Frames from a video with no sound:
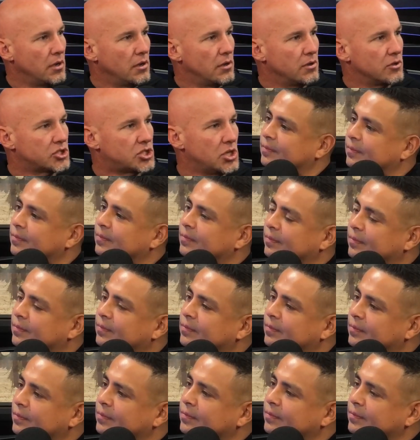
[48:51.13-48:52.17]
Yep. So I don't
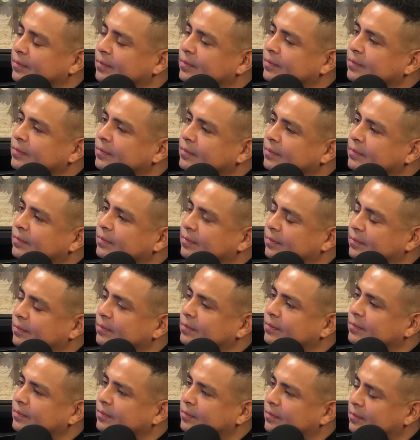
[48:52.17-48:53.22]
want you sprinting if
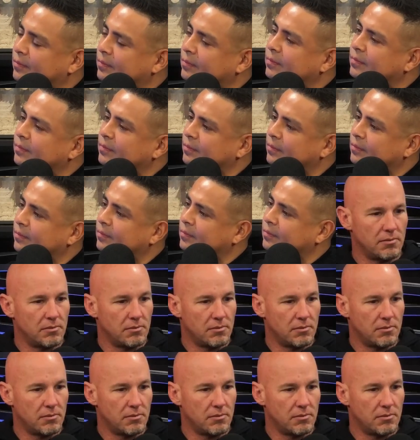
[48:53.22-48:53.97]
you're gonna if you're gonna